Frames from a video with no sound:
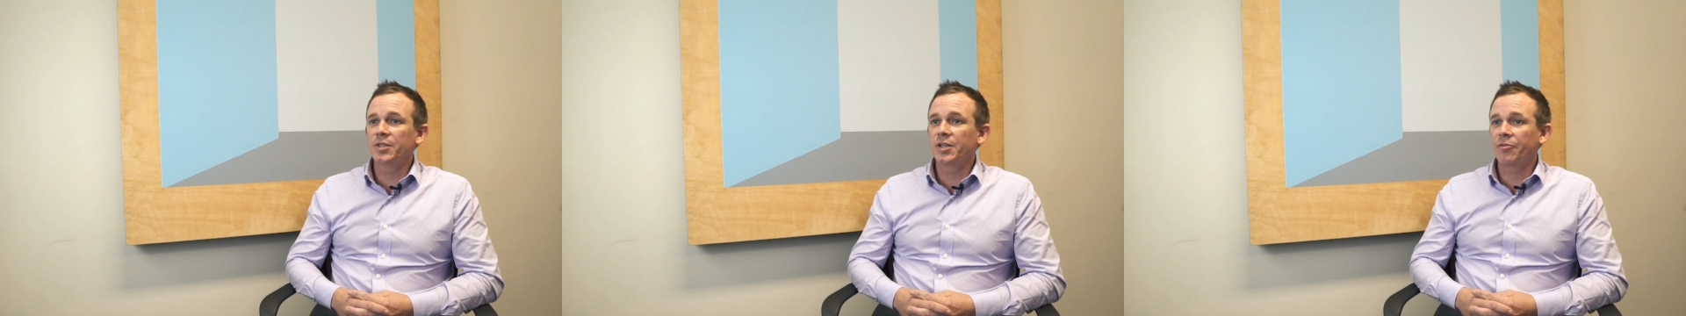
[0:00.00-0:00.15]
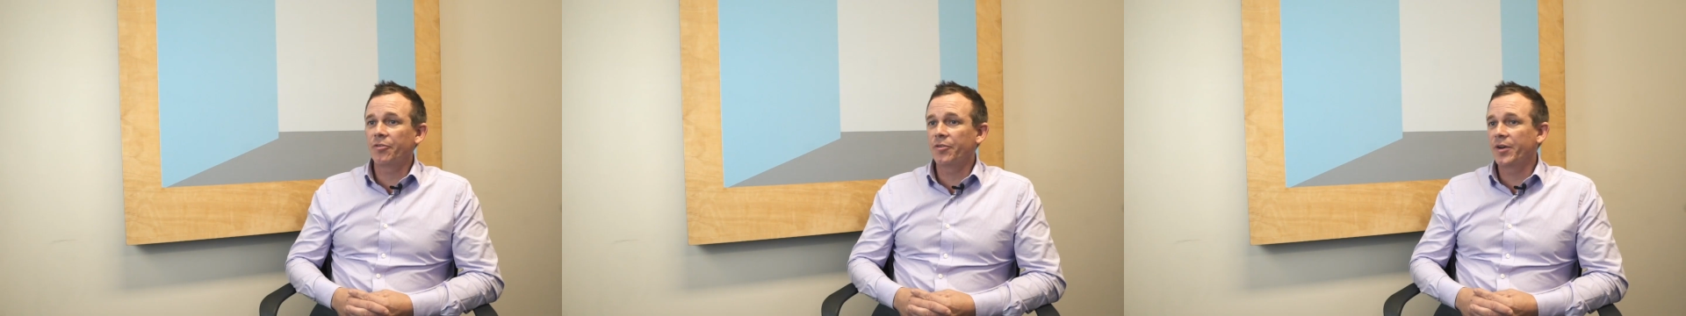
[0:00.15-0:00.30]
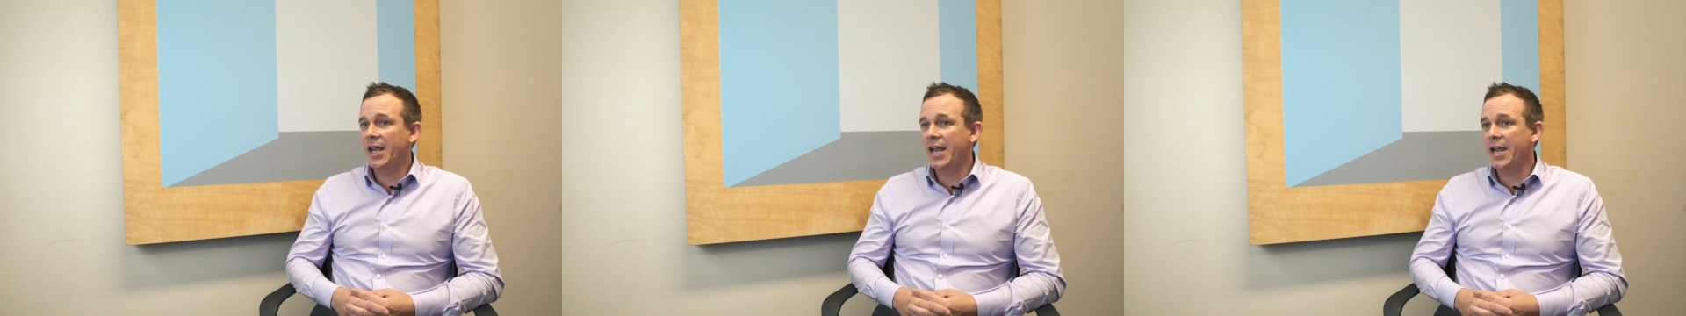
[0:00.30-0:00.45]

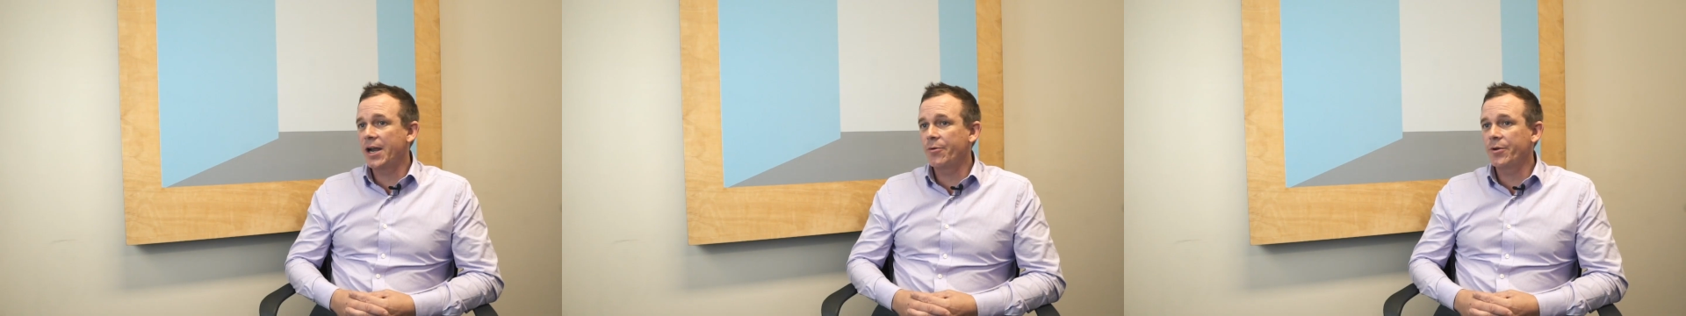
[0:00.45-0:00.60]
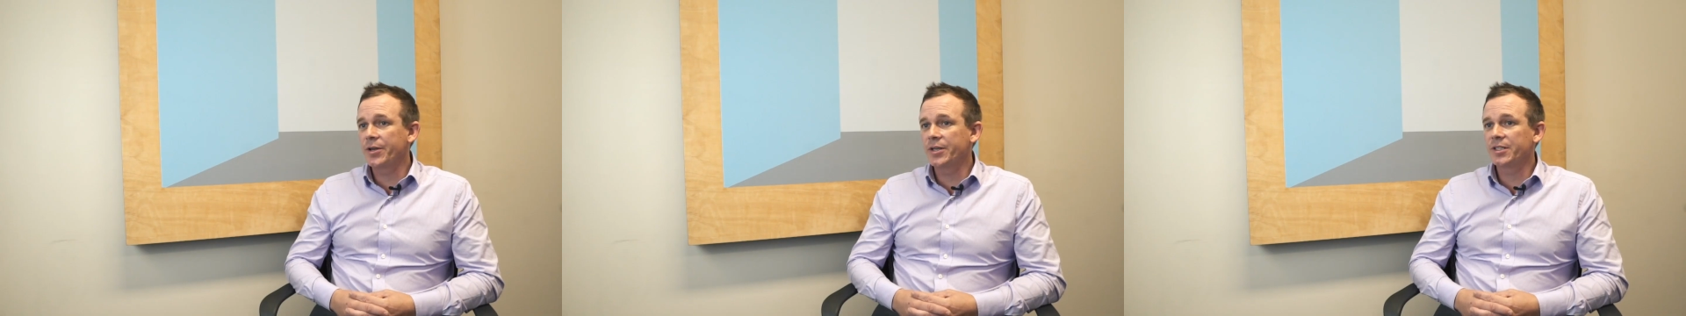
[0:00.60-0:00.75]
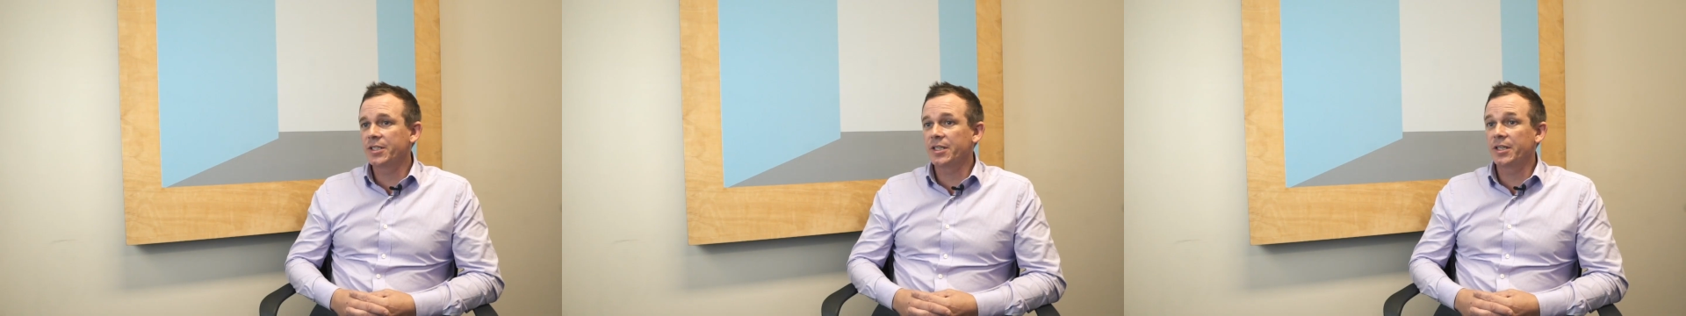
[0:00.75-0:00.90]
different
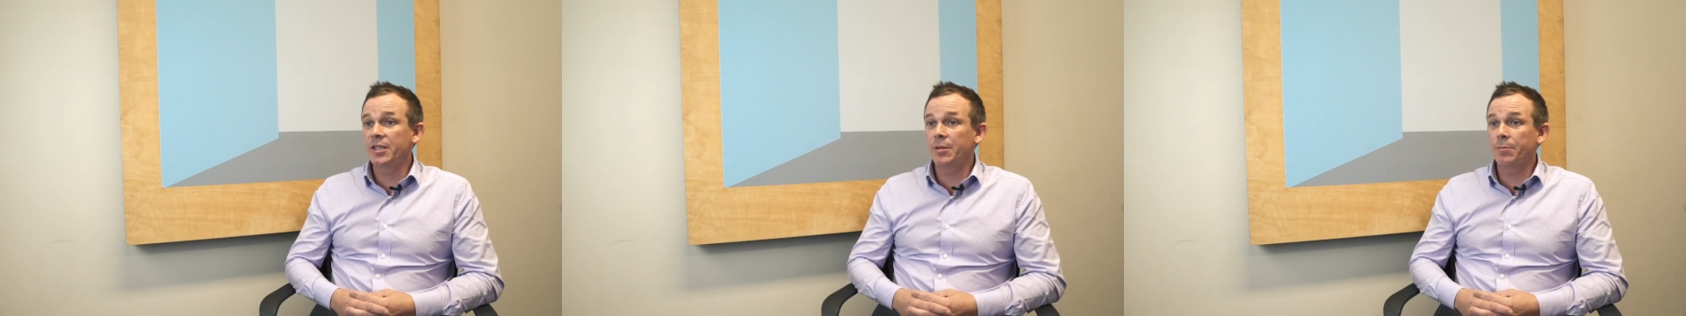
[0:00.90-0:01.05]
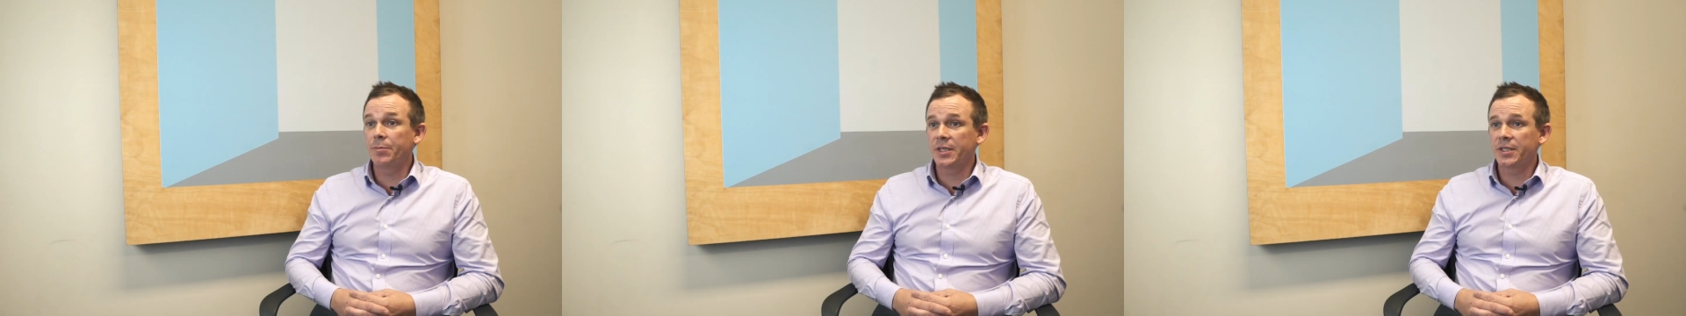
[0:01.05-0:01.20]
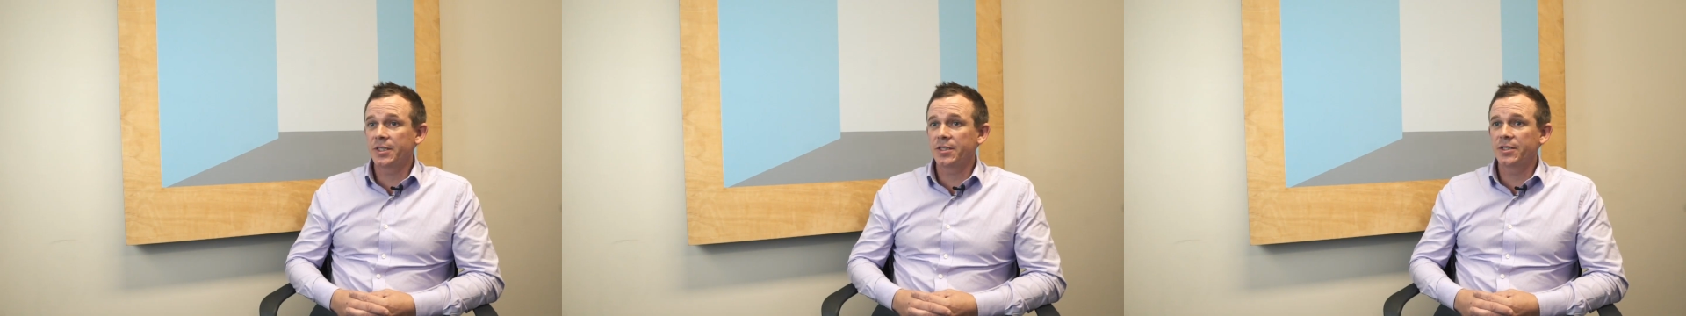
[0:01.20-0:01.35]
areas in the
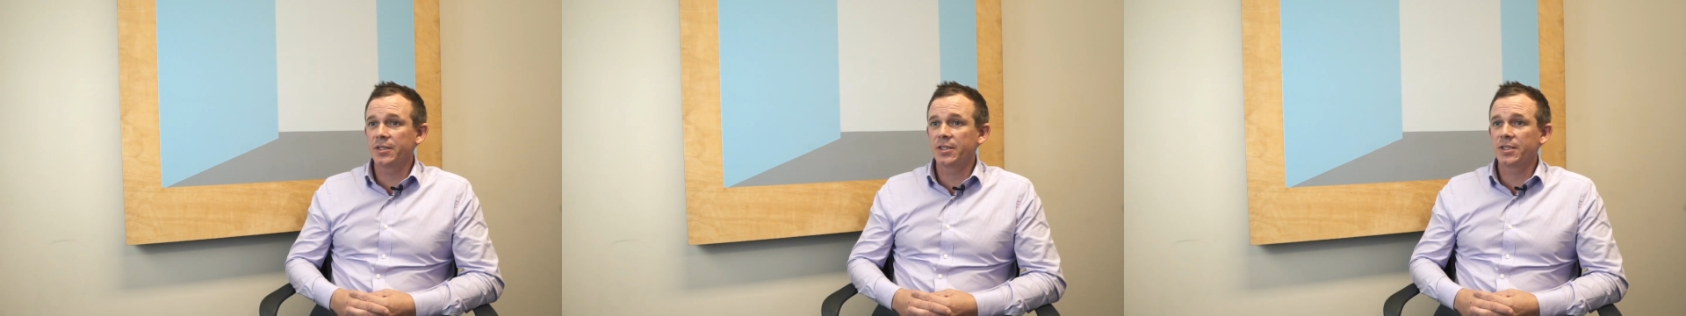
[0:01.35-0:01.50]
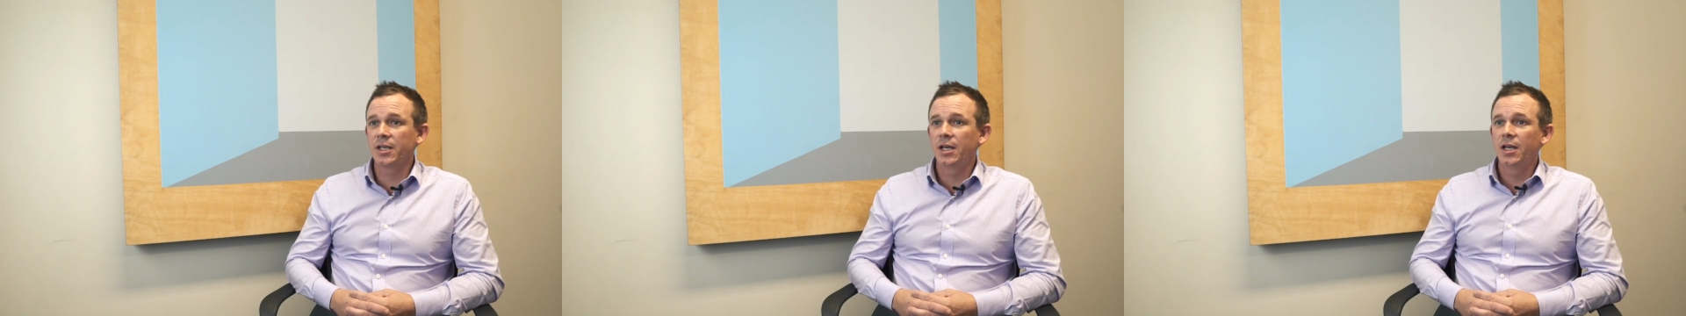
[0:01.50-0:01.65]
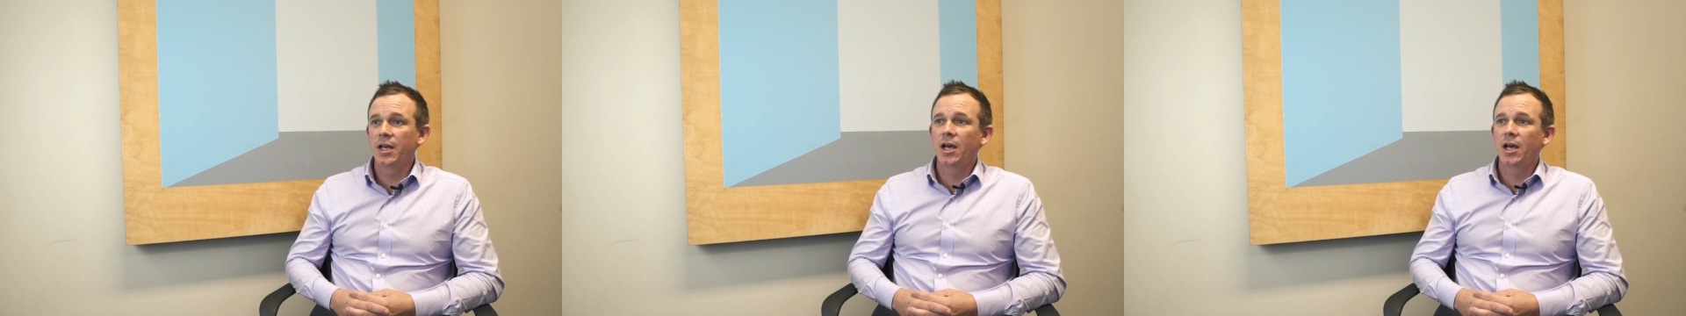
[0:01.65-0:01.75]
business